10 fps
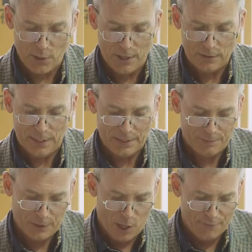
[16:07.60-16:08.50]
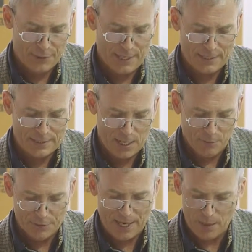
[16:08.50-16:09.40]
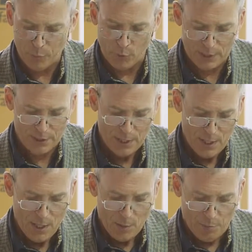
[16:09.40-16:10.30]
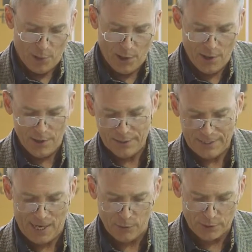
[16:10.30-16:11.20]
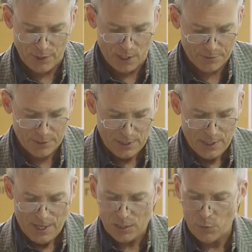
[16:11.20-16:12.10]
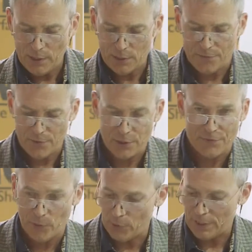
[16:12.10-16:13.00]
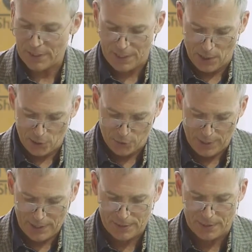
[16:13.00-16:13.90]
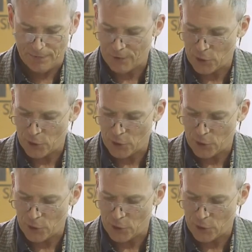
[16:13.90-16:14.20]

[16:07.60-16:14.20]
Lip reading: well, like coffee and end tables, headboards, bar and countertops, as well as for this floating stair treads and for